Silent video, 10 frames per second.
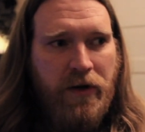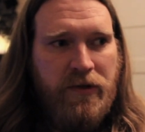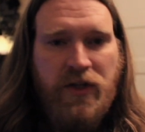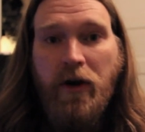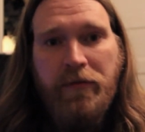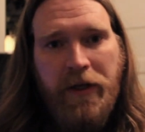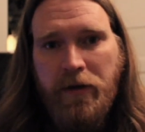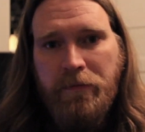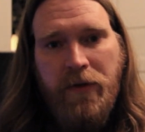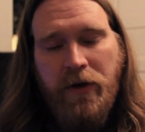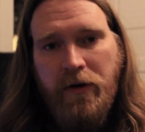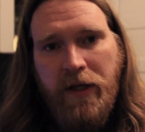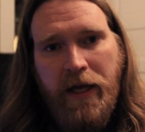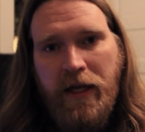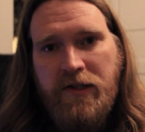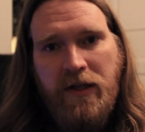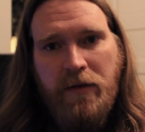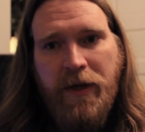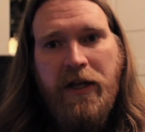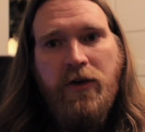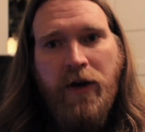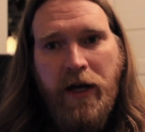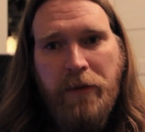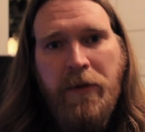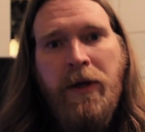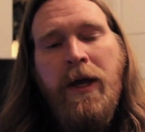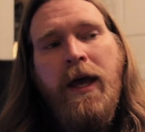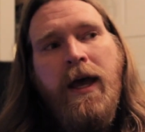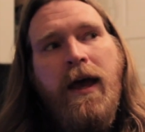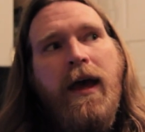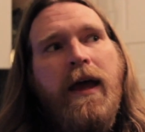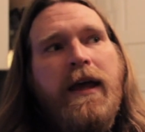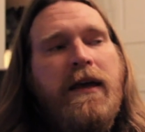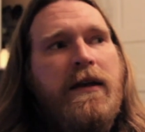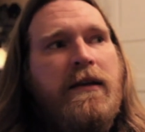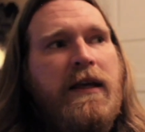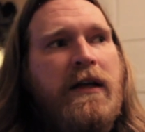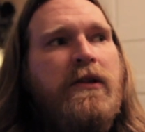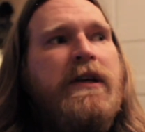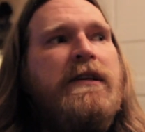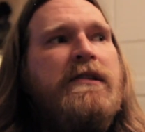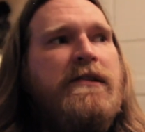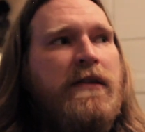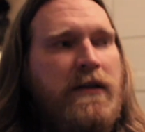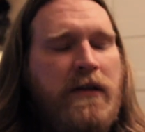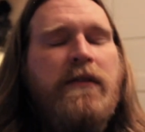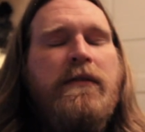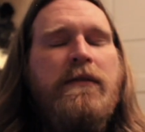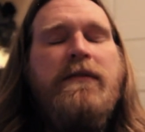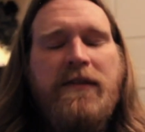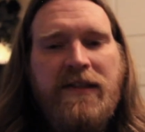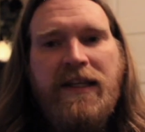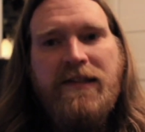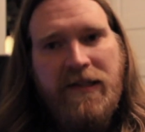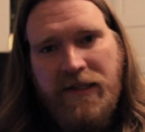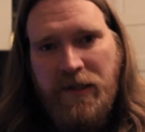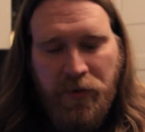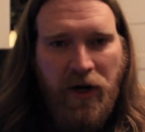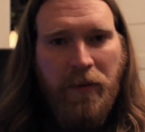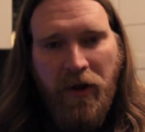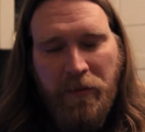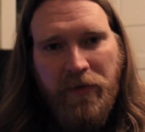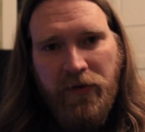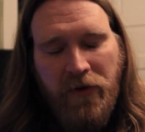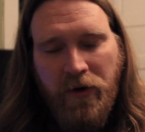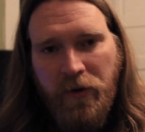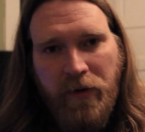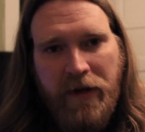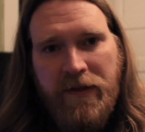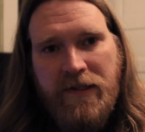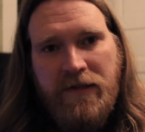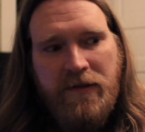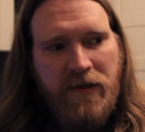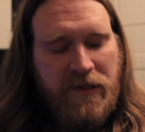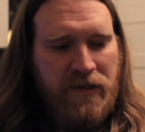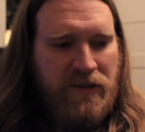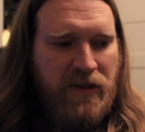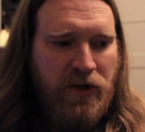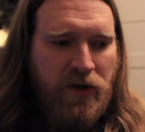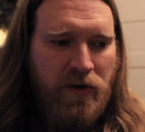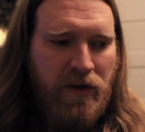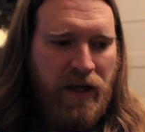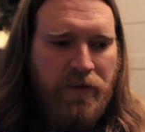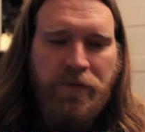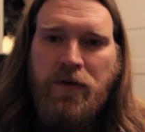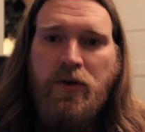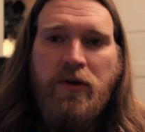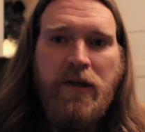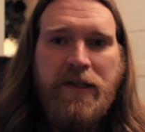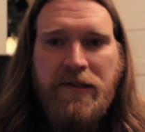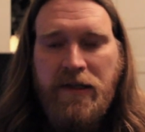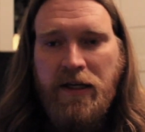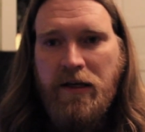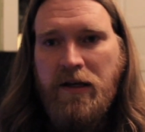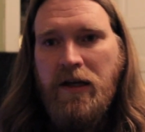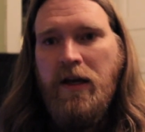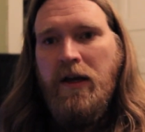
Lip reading: starving, they're engaged in petty crime, and England sees this as a problem. So, right, this is still kind of feudalistic,